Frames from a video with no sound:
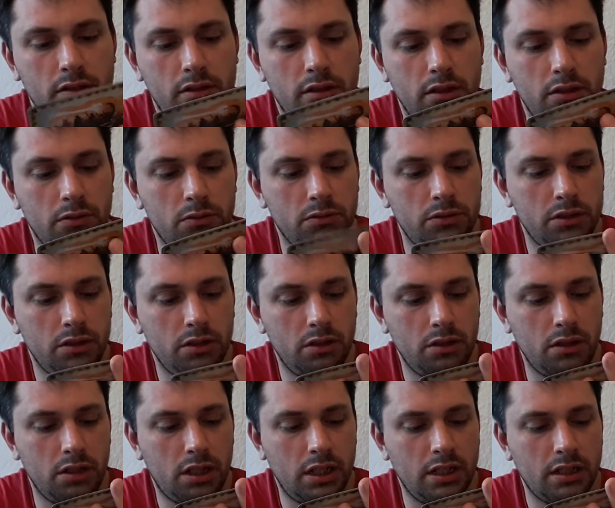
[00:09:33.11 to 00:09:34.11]
I also
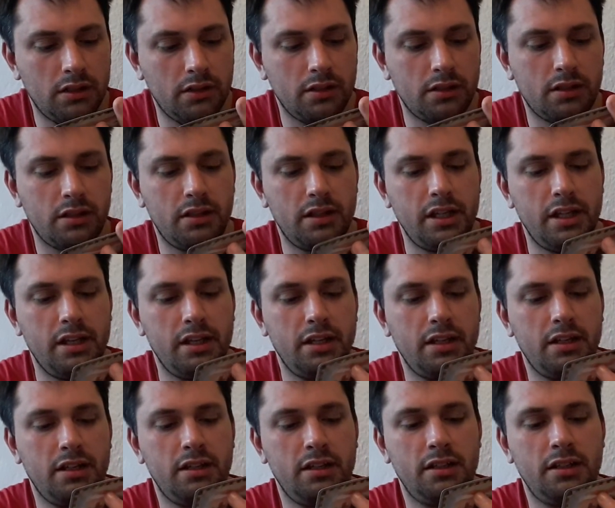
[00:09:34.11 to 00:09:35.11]
like
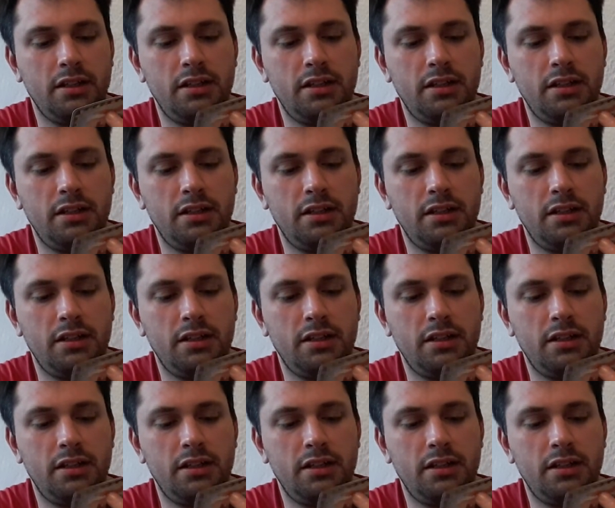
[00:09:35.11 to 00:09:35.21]
the